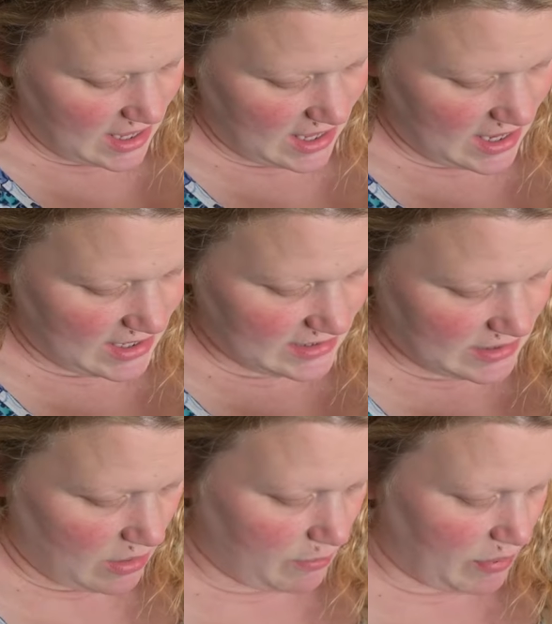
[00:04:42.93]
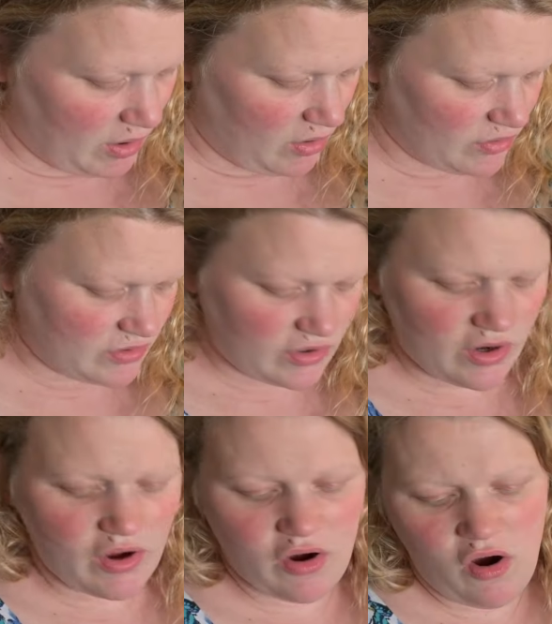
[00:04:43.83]
is Blonde
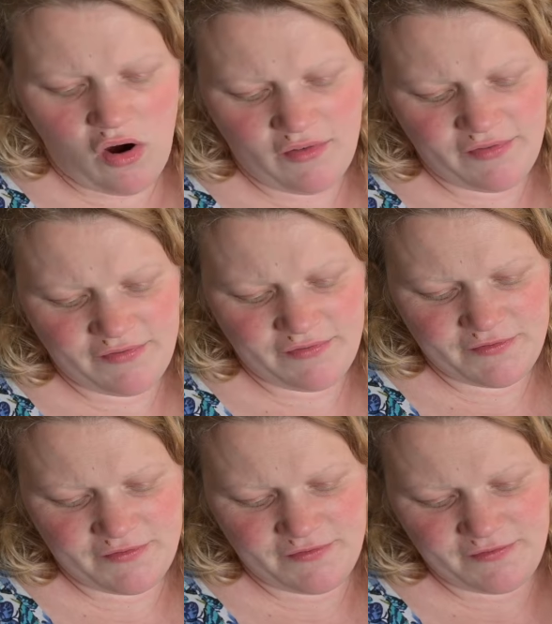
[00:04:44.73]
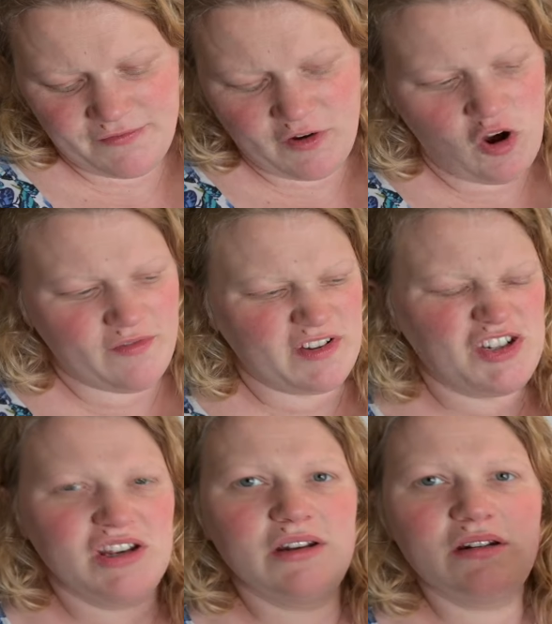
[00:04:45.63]

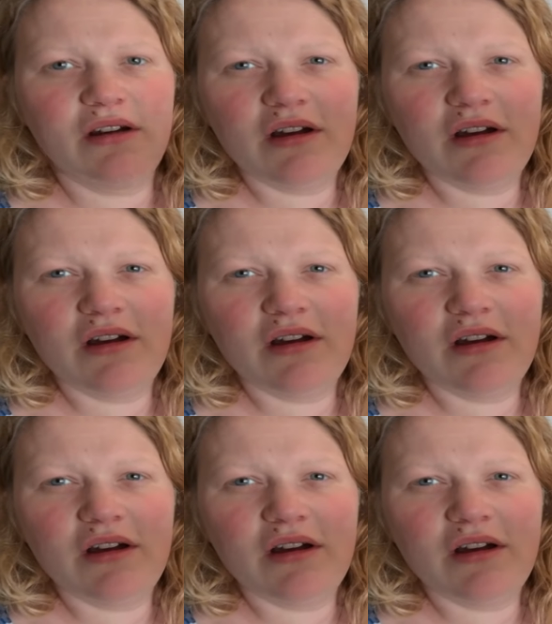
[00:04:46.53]
Coffagin.